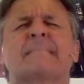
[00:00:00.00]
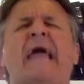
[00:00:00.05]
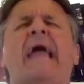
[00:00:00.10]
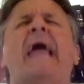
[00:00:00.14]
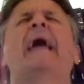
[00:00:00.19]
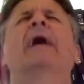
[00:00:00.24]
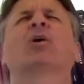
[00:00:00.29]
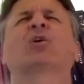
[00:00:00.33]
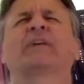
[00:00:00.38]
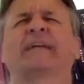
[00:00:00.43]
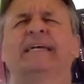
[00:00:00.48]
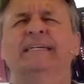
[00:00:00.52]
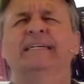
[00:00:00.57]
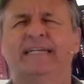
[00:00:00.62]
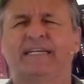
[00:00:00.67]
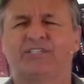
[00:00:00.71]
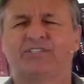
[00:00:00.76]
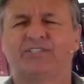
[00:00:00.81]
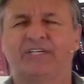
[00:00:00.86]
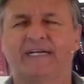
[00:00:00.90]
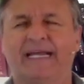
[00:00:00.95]
Air
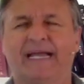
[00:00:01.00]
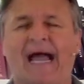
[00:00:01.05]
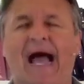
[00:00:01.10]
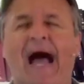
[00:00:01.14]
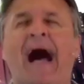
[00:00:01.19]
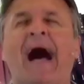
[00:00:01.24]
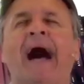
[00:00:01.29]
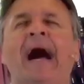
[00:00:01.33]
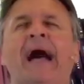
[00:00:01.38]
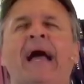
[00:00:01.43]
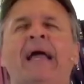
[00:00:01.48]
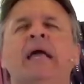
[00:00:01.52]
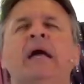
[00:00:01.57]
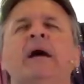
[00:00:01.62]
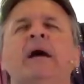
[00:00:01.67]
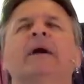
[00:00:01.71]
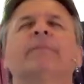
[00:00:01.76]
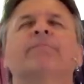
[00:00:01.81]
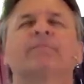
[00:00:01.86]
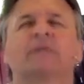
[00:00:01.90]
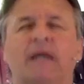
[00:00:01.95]
conditioning.
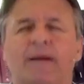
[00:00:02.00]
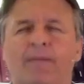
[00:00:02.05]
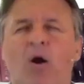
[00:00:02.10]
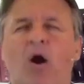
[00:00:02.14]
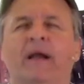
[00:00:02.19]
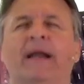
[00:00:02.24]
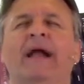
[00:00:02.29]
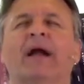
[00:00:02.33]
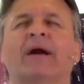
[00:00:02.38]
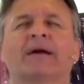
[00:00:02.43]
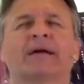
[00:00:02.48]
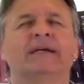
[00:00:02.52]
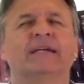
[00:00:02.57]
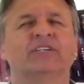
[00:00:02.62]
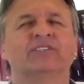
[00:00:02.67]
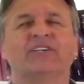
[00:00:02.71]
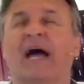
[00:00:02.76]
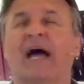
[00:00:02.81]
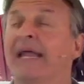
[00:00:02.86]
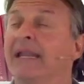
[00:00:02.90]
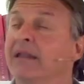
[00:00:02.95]
Come on, air
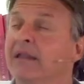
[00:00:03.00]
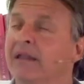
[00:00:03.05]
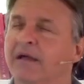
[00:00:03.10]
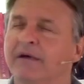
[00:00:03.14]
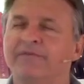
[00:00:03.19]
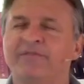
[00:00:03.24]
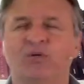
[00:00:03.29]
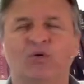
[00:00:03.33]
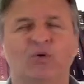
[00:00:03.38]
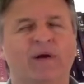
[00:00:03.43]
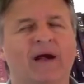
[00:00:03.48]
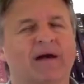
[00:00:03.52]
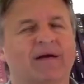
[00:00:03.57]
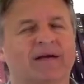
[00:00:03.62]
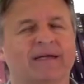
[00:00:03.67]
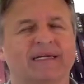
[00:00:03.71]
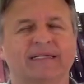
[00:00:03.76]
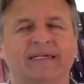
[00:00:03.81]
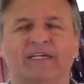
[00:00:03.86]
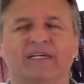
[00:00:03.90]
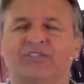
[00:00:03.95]
conditioning. I love you, air
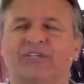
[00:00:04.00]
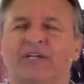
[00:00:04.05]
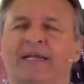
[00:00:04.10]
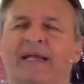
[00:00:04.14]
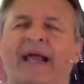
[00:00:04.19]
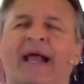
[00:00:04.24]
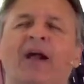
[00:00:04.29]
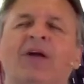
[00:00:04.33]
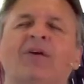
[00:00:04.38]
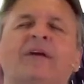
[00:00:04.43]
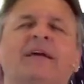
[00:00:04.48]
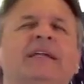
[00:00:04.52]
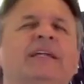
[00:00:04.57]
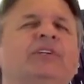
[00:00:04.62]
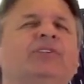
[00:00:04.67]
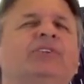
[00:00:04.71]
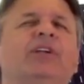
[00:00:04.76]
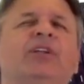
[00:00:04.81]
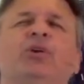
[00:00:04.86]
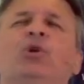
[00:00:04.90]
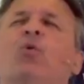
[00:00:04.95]
conditioning. Air
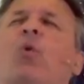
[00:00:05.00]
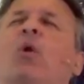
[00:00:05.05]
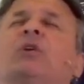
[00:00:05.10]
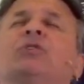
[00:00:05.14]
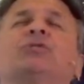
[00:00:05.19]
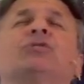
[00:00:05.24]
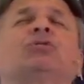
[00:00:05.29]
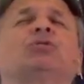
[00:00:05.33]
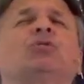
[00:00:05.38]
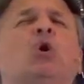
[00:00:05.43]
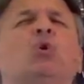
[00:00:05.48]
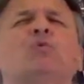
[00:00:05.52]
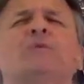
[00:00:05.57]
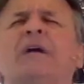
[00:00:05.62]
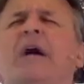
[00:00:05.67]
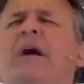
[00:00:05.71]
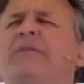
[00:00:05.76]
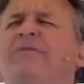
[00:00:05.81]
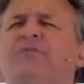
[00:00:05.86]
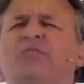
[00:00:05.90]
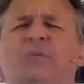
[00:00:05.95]
conditioning, you are so
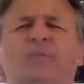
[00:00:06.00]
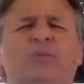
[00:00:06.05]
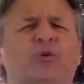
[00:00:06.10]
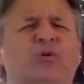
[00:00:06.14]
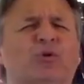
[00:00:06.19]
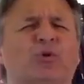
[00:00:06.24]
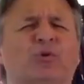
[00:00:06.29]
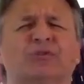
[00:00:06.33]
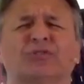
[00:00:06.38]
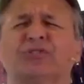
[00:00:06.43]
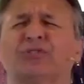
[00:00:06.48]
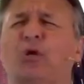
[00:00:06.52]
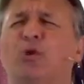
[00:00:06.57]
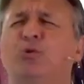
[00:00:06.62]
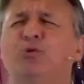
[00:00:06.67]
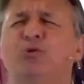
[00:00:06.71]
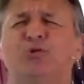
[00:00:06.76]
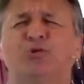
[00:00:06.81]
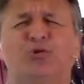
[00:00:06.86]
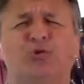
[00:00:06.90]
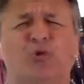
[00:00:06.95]
comfortable. You are
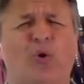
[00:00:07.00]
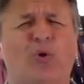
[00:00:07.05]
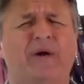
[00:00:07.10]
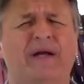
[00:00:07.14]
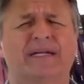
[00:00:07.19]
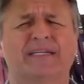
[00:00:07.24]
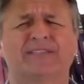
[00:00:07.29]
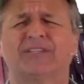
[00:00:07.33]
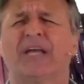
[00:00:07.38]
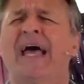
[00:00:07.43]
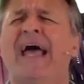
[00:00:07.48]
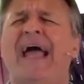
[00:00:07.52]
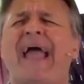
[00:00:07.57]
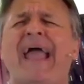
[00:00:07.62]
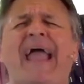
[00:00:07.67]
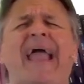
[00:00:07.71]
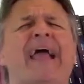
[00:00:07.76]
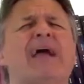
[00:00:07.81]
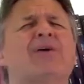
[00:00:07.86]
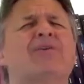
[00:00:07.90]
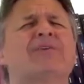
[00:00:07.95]
so joyous.
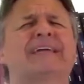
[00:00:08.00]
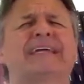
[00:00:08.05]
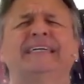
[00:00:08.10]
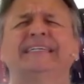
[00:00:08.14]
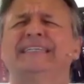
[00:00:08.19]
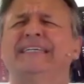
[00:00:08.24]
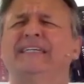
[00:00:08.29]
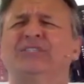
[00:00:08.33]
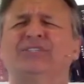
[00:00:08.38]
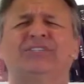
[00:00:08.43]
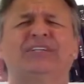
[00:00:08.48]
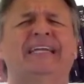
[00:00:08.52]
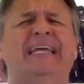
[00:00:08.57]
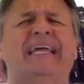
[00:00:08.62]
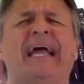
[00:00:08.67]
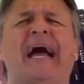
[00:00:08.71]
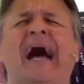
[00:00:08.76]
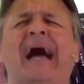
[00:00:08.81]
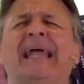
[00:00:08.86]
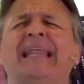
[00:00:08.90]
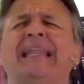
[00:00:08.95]
Air
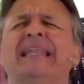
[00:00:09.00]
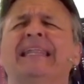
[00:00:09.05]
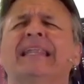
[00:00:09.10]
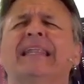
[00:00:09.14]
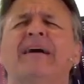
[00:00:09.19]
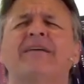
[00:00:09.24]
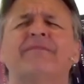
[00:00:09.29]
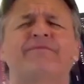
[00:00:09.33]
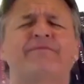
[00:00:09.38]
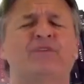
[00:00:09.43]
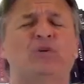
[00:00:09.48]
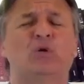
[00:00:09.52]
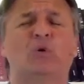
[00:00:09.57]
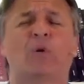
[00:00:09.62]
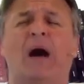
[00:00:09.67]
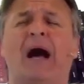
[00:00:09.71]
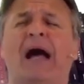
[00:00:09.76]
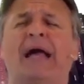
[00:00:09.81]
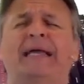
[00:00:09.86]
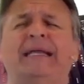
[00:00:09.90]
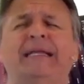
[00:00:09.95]
conditioning, I love you.
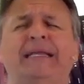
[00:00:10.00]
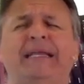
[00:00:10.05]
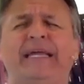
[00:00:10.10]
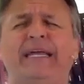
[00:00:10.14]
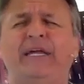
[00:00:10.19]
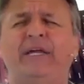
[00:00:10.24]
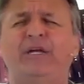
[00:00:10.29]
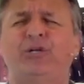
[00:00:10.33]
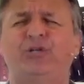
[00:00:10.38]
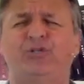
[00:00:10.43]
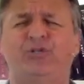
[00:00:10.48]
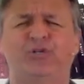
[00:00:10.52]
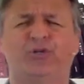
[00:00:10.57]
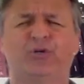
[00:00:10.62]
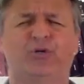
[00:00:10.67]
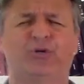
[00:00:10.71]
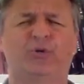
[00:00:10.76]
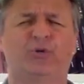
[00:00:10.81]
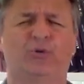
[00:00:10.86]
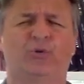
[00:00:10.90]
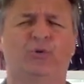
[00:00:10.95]
I need
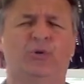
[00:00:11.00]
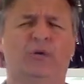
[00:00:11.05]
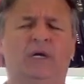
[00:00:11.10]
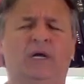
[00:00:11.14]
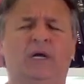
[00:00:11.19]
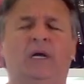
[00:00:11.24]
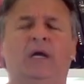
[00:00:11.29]
you.